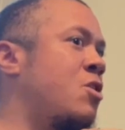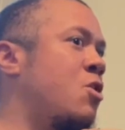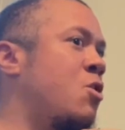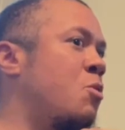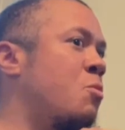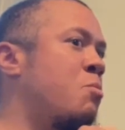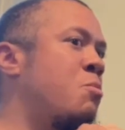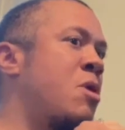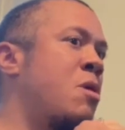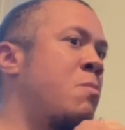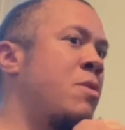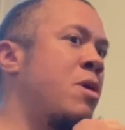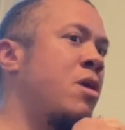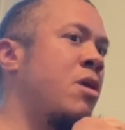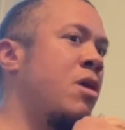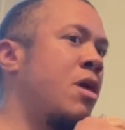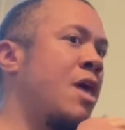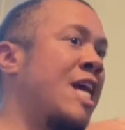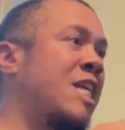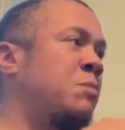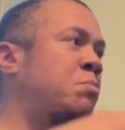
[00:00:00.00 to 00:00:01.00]

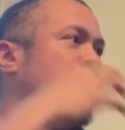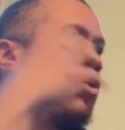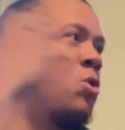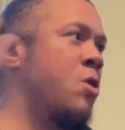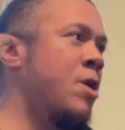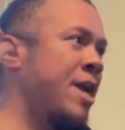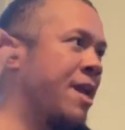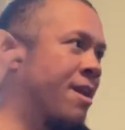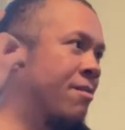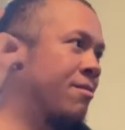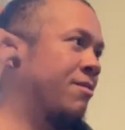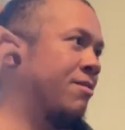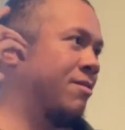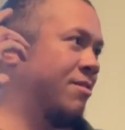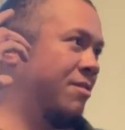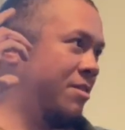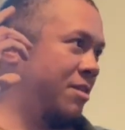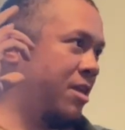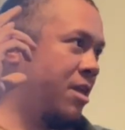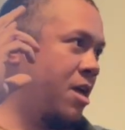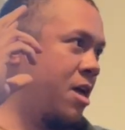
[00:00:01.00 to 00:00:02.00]
maybe exploring,
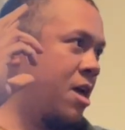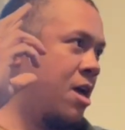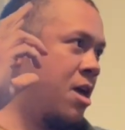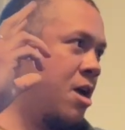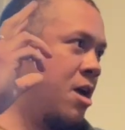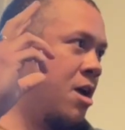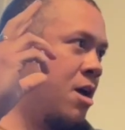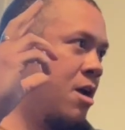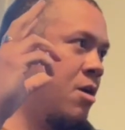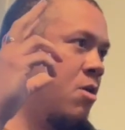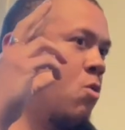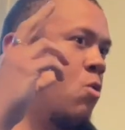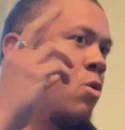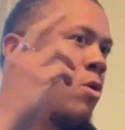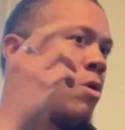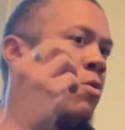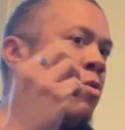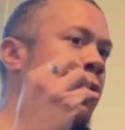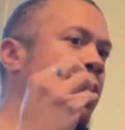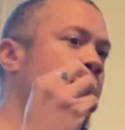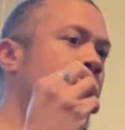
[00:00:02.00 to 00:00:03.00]

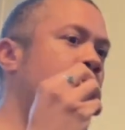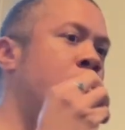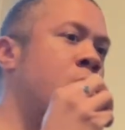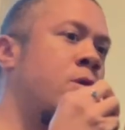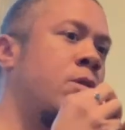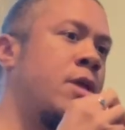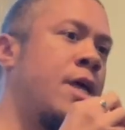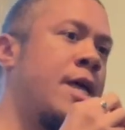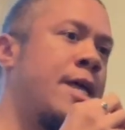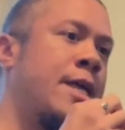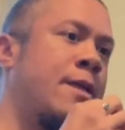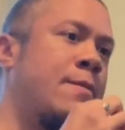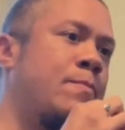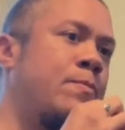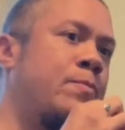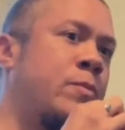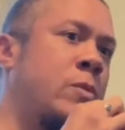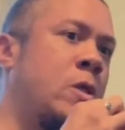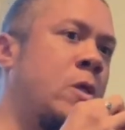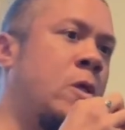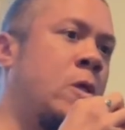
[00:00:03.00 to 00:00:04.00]
or like,
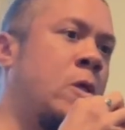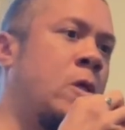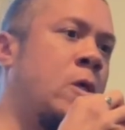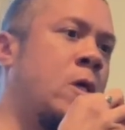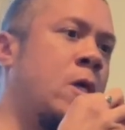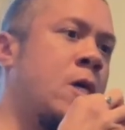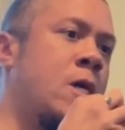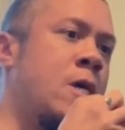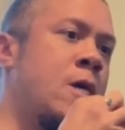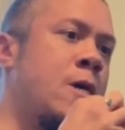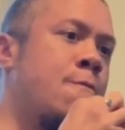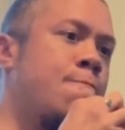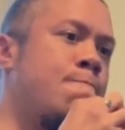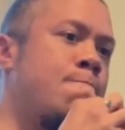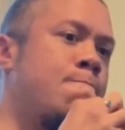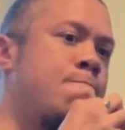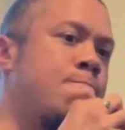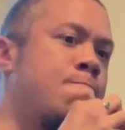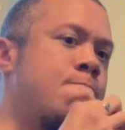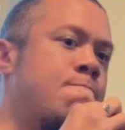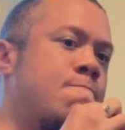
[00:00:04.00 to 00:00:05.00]
um,
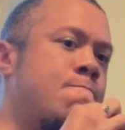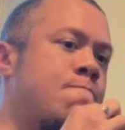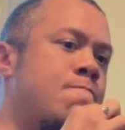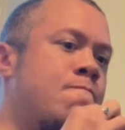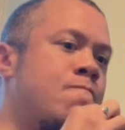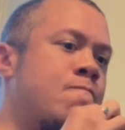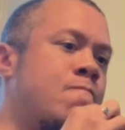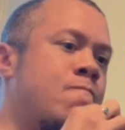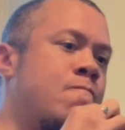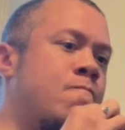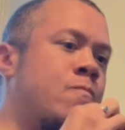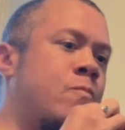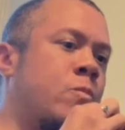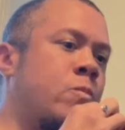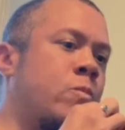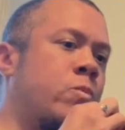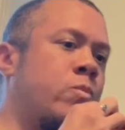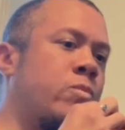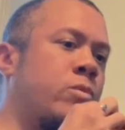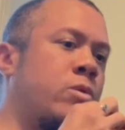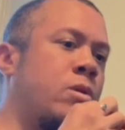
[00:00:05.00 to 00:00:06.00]

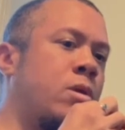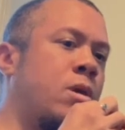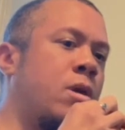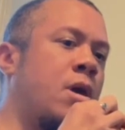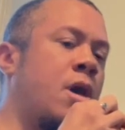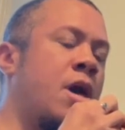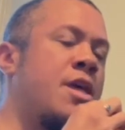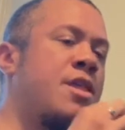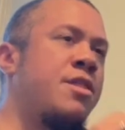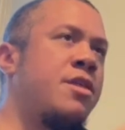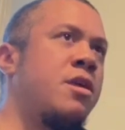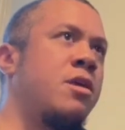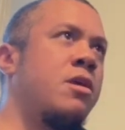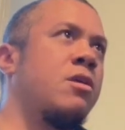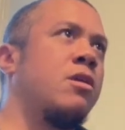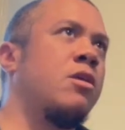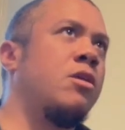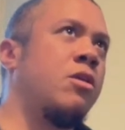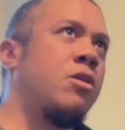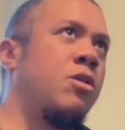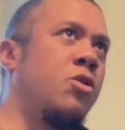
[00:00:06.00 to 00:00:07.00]
I
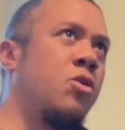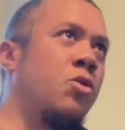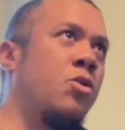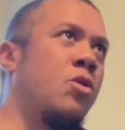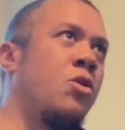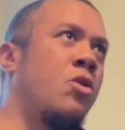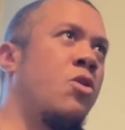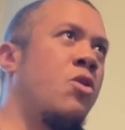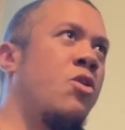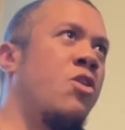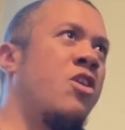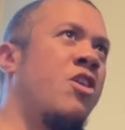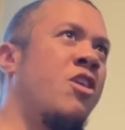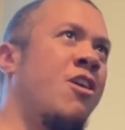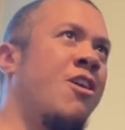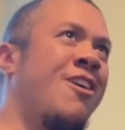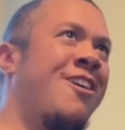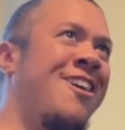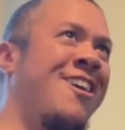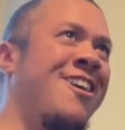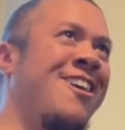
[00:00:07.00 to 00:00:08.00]
think,
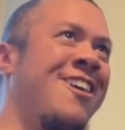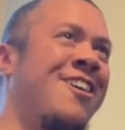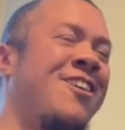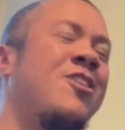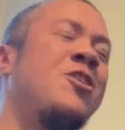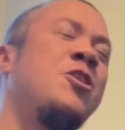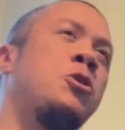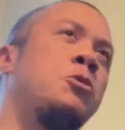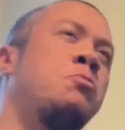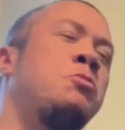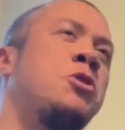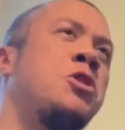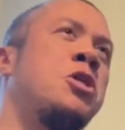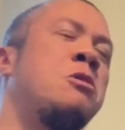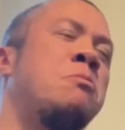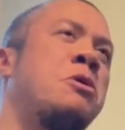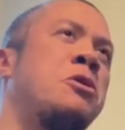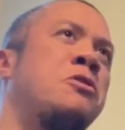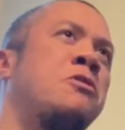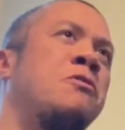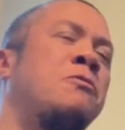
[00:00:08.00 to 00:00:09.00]
let me think
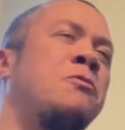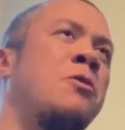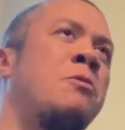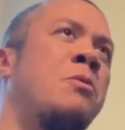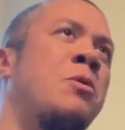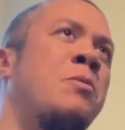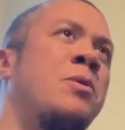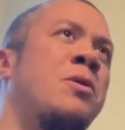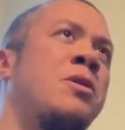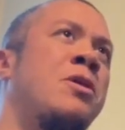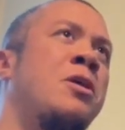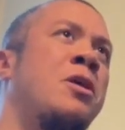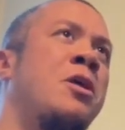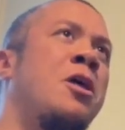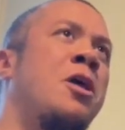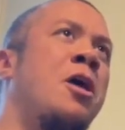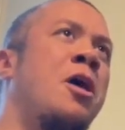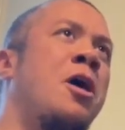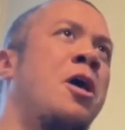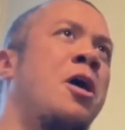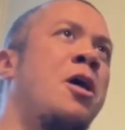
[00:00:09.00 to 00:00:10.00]
about this for a
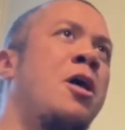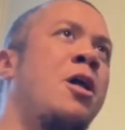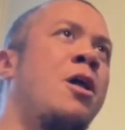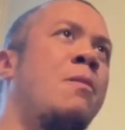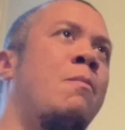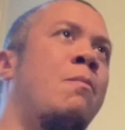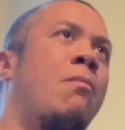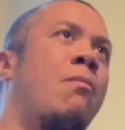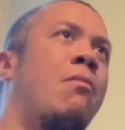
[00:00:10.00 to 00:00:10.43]
moment.